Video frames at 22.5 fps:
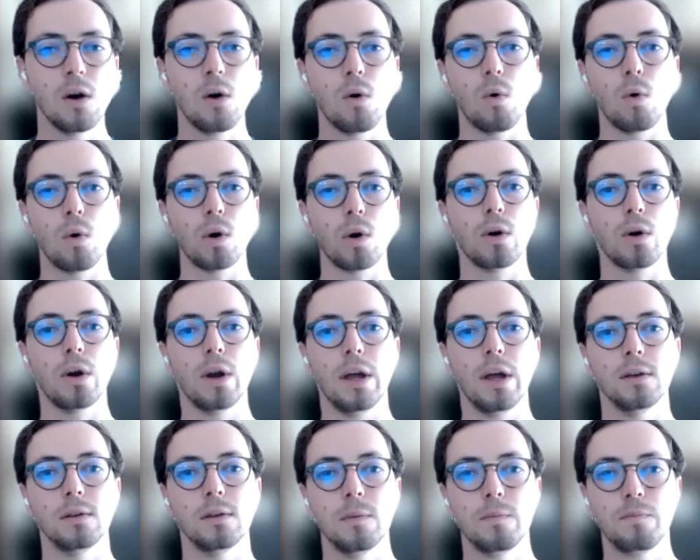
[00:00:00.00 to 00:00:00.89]
or
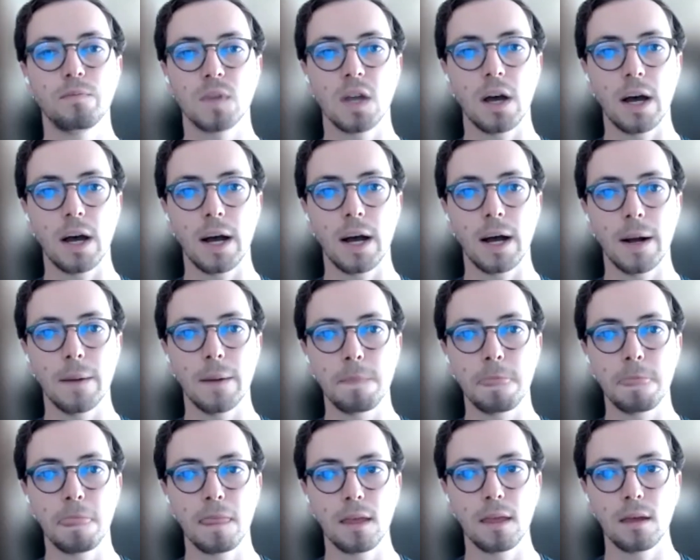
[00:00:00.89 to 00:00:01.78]

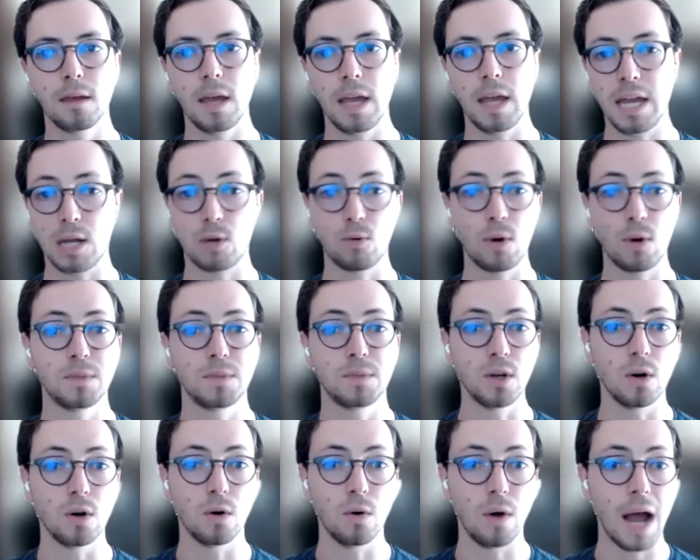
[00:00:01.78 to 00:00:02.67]
a
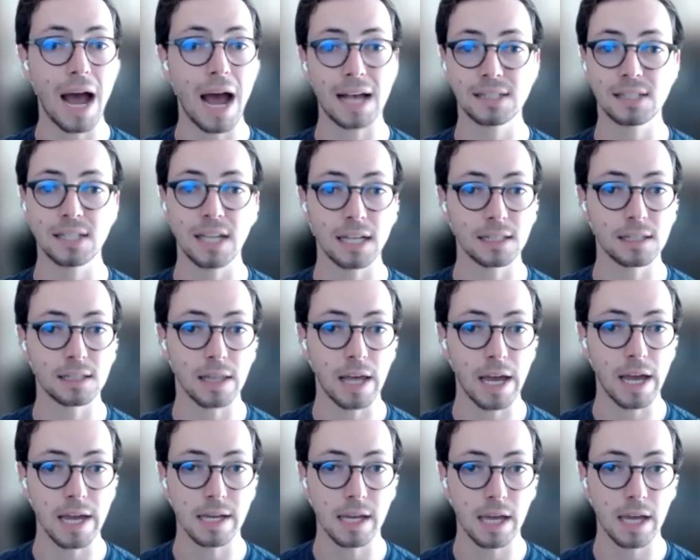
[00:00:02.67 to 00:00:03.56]
crypto asset
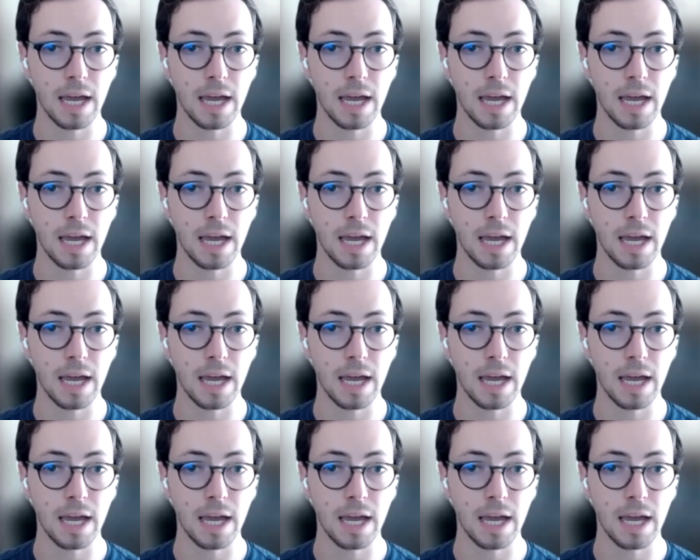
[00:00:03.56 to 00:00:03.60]
like